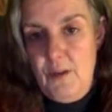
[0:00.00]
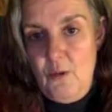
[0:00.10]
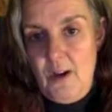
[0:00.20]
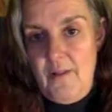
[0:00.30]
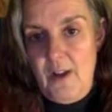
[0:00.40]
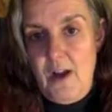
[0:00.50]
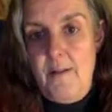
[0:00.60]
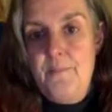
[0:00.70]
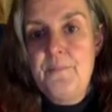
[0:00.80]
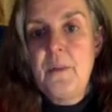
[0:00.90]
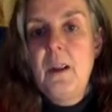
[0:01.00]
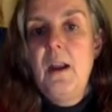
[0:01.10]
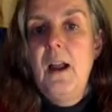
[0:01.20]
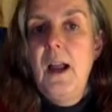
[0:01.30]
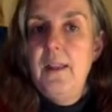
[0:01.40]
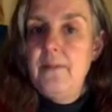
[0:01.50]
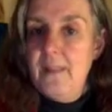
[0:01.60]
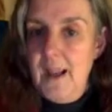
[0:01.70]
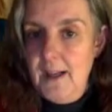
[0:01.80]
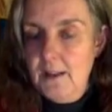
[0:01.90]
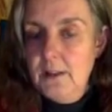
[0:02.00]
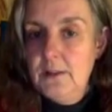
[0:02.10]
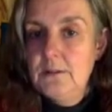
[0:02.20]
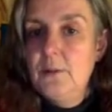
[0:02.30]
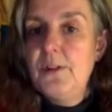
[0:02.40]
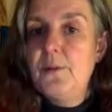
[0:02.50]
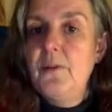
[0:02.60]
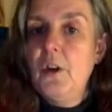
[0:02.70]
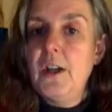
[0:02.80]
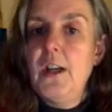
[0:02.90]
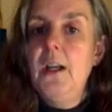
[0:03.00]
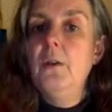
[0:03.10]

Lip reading: And then once we've got it, we rest.